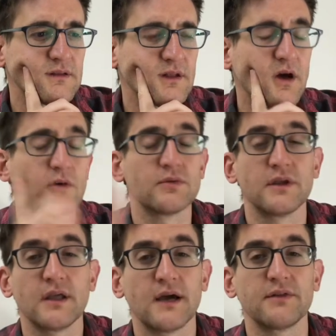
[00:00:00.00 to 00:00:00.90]
Oh
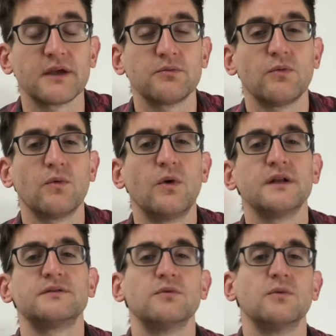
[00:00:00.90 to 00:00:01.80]
yeah, like
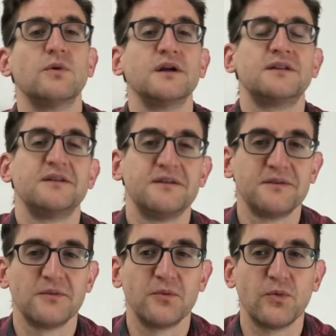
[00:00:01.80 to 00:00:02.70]

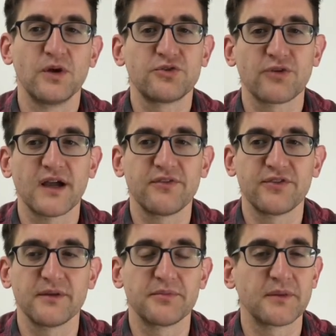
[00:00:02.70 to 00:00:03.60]
what drives
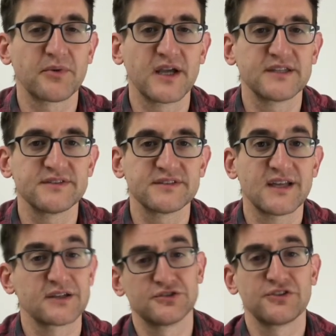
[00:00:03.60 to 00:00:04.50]
the price of a
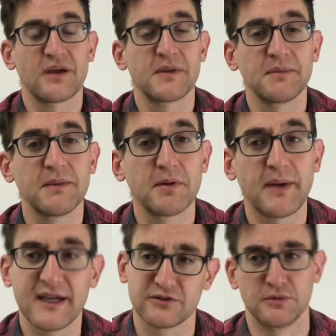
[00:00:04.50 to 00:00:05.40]
stock is just how many people
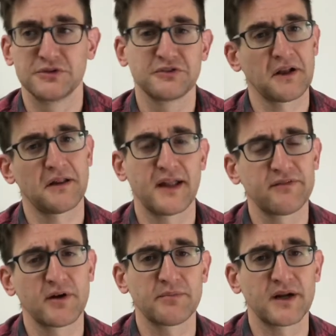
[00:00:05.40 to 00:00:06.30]
buy it. So we'll just get a lot of
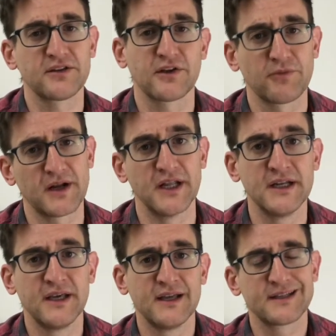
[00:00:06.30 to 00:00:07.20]
our buddies on Reddit
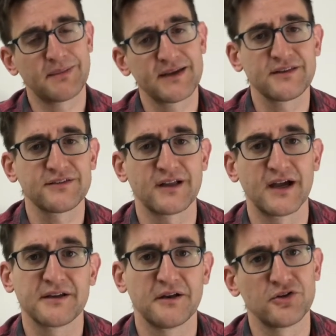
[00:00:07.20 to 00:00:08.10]
to buy the
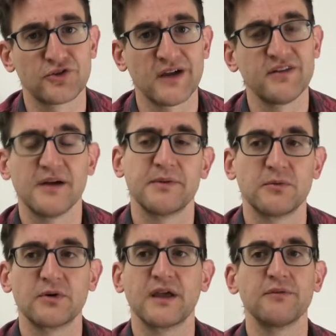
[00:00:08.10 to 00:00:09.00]
stock, and it'll drive it up, and
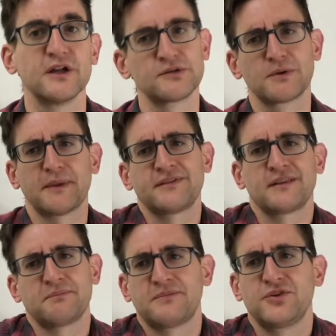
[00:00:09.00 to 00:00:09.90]
we'll get rich. And we're basically
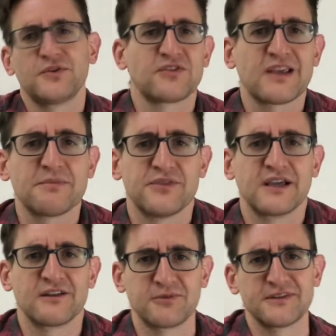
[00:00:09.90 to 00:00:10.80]
doing the same thing
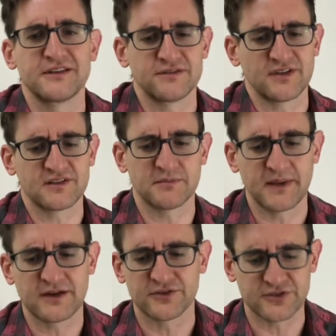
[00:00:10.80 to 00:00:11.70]
as what these investment
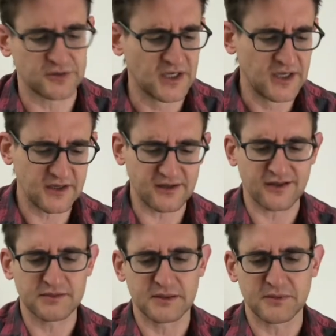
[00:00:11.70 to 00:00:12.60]
bankers do, because
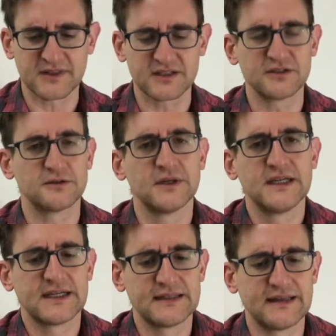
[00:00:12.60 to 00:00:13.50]
ultimately what they do,
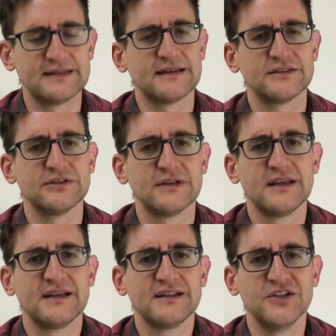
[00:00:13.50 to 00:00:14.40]
it doesn't
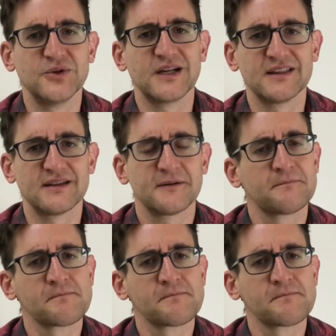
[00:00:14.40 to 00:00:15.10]
do anything.